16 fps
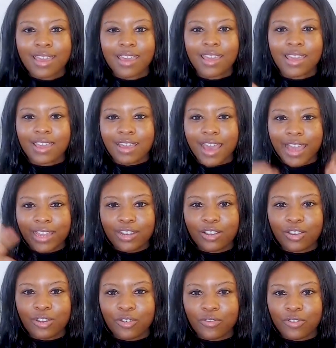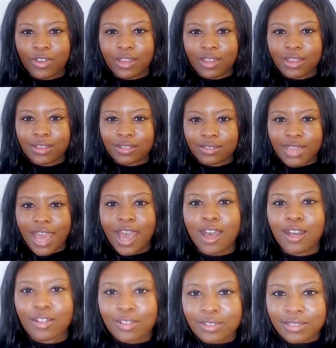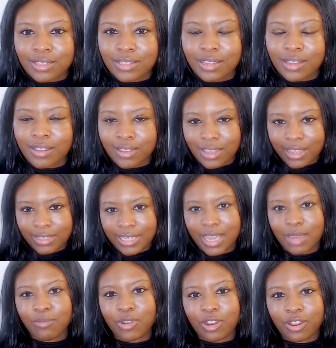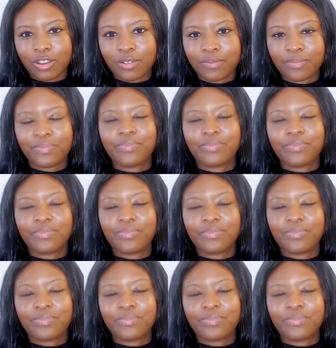it kind of tells the examiner